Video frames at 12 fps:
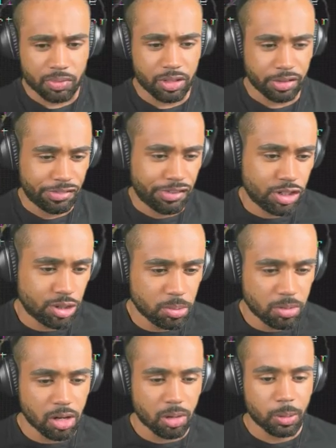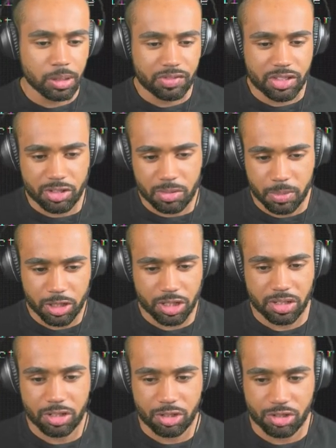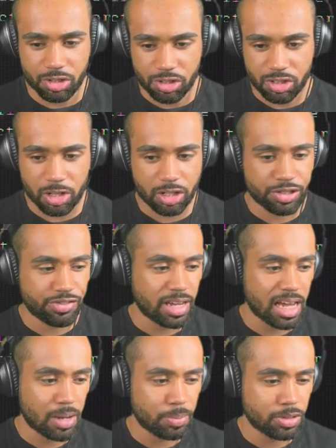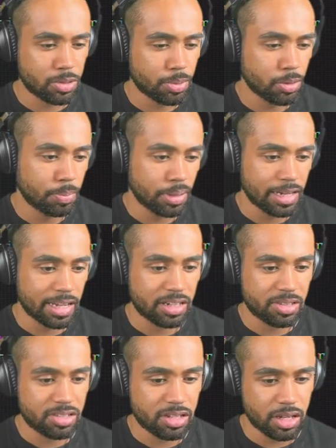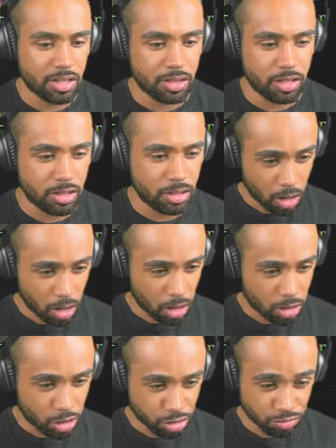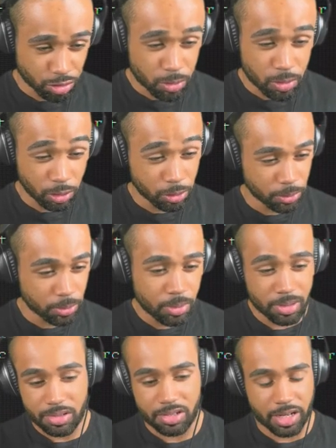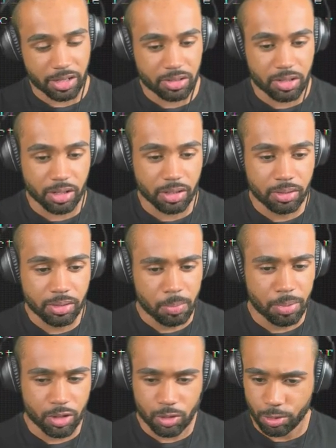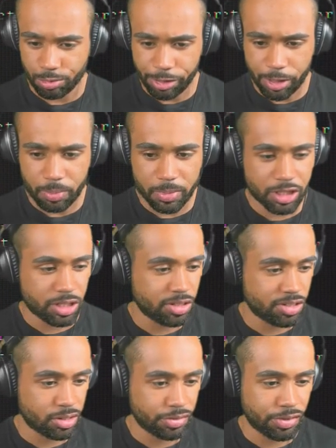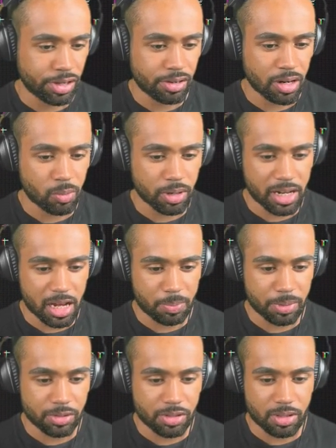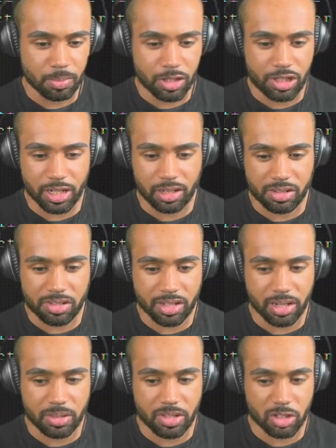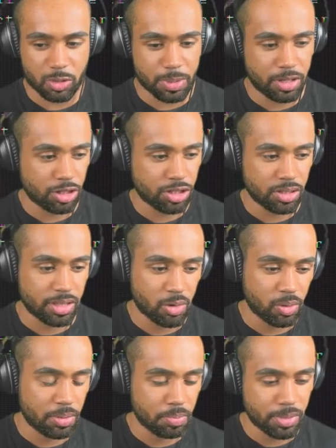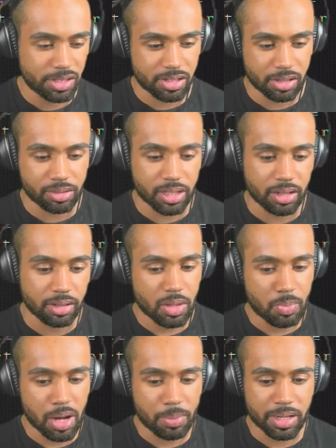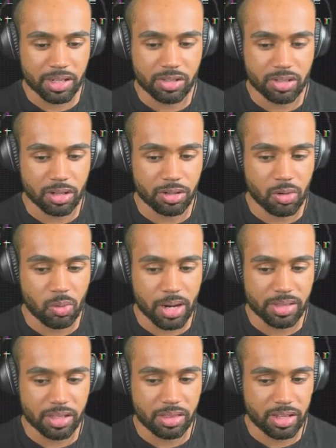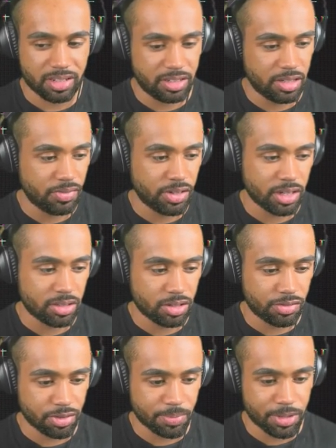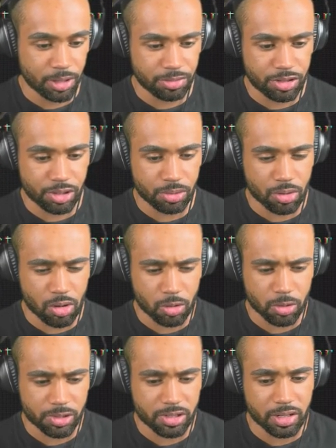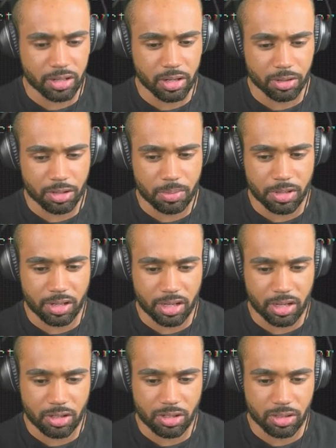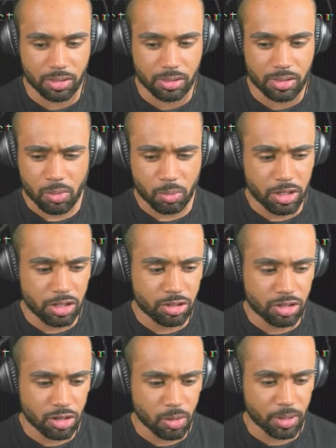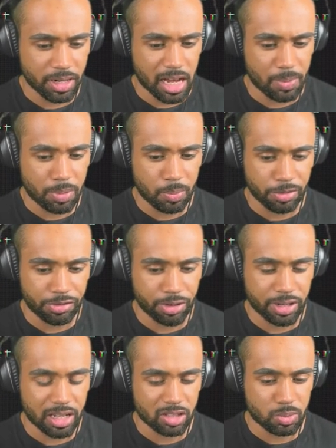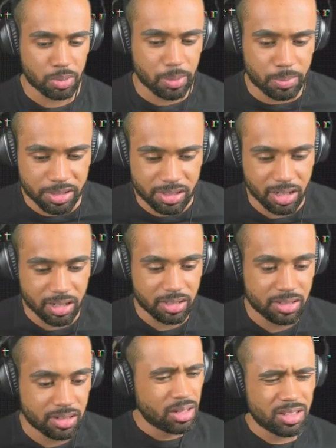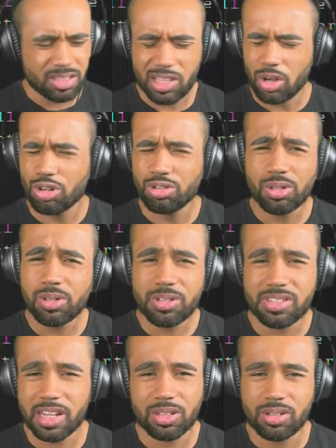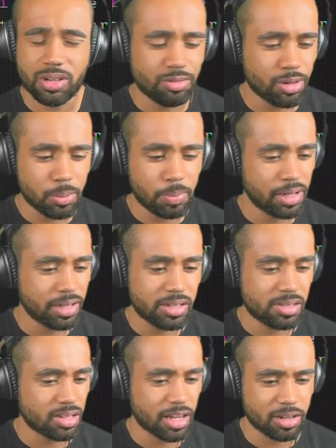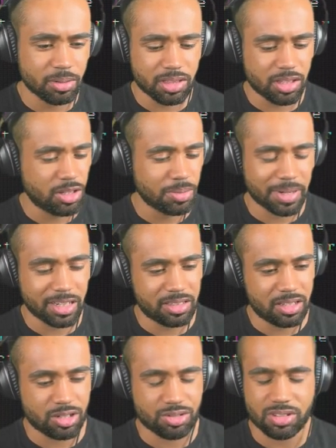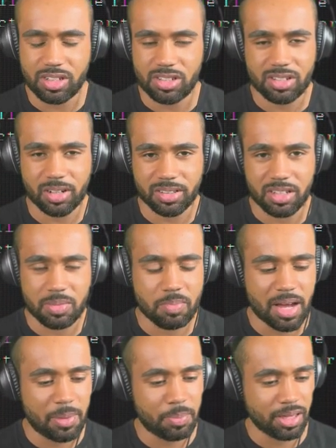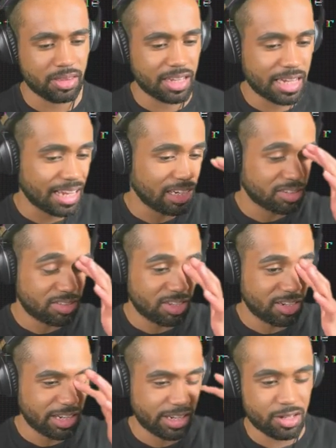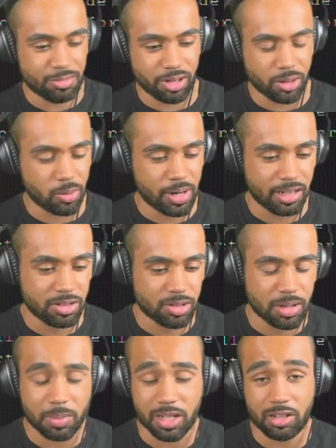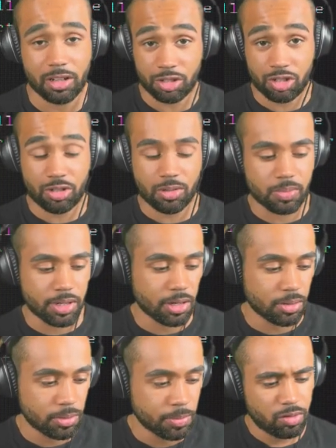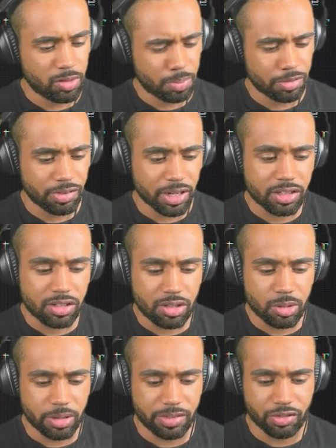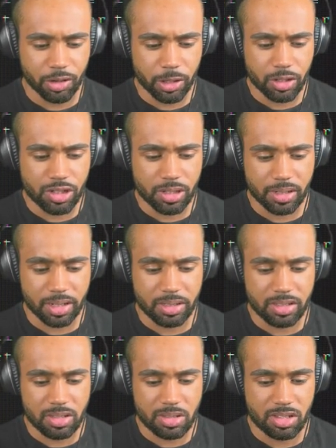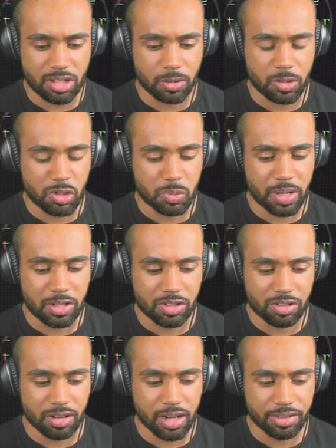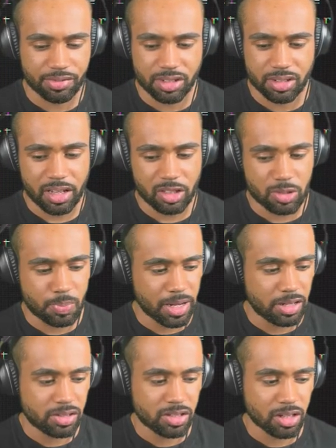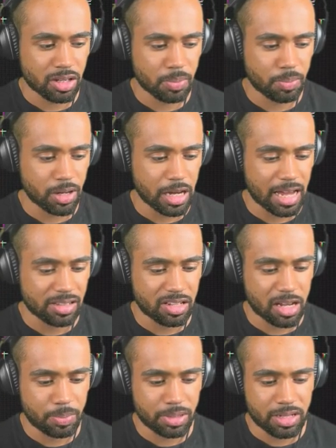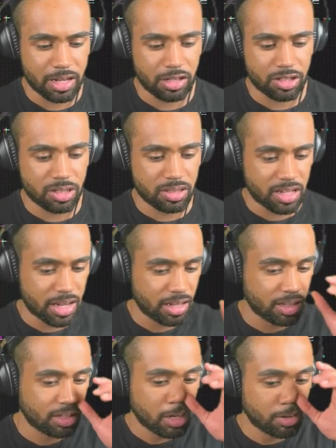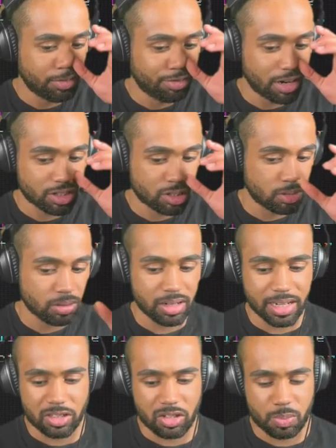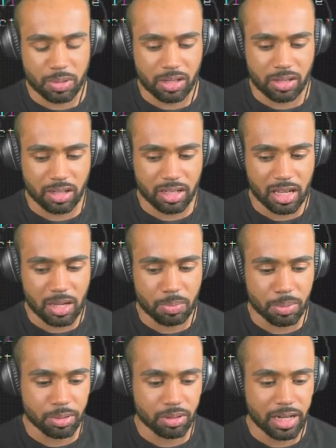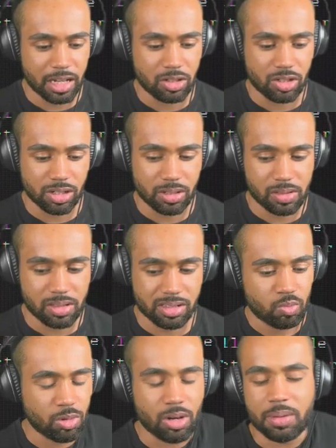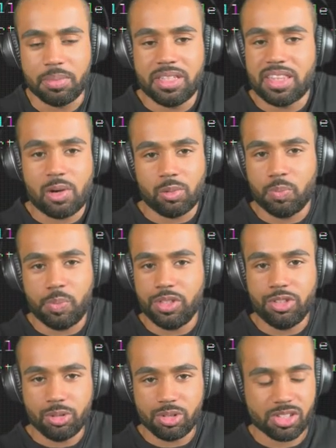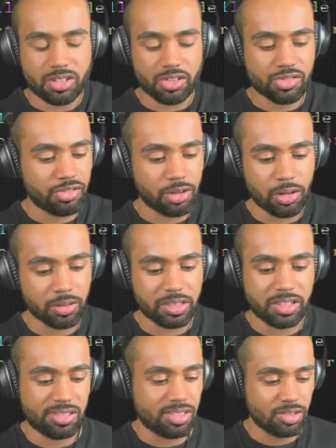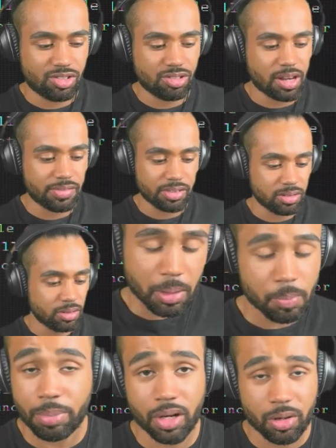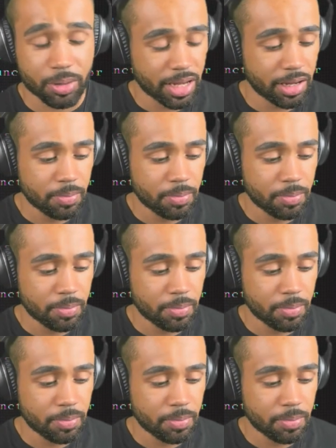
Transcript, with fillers: The official goal of this mission is to search for habitable planets in the Okrulu sector, but your real mission is to figure out what happened to the Magella science expedition that went missing there. The public is unaware that they're deviated from their original course and cut communications. We need to know what happened before it gets publicized. Is the Okrulu sector a real place? I don't think humanity has really started mapping the galaxy in any real way, so I'm going to assume no. We've provided you a Voyager 19 series spacecraft. It's basic basic but has habitation tech and fractional light speed capable engines. Well, I mean, that would be useless for long distance travel, but okay.